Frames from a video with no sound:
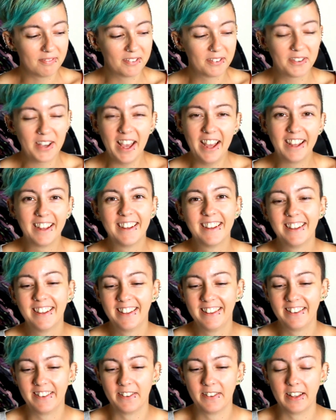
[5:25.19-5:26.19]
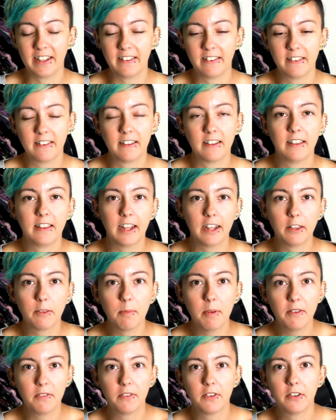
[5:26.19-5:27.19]
Okay, so that's
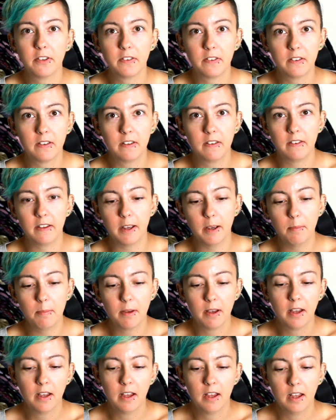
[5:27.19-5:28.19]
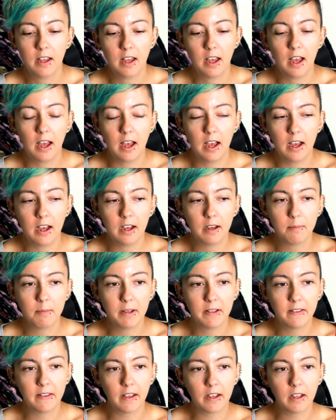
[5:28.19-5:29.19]
my first tip.
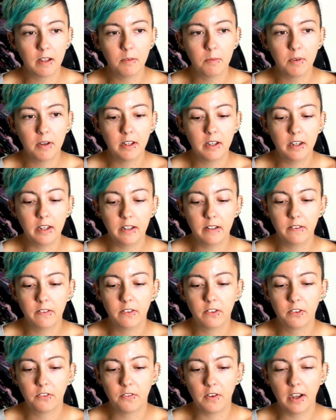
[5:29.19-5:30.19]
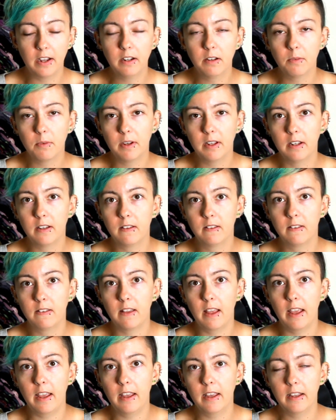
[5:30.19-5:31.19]
My second one is to find a way to
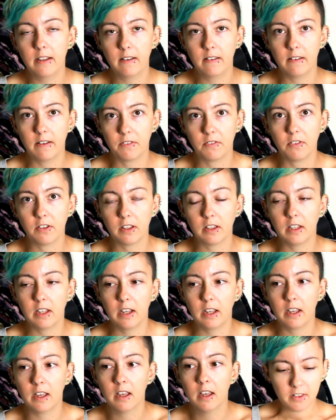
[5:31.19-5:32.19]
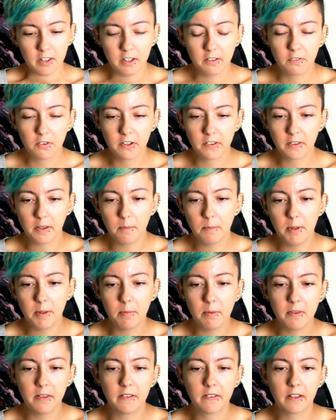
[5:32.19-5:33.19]
say it differently. For some
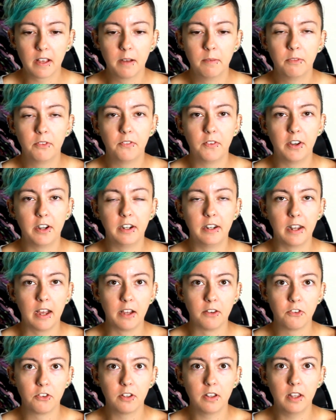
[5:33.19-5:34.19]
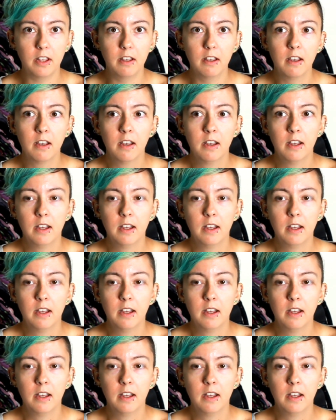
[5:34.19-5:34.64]
people this comes very naturally.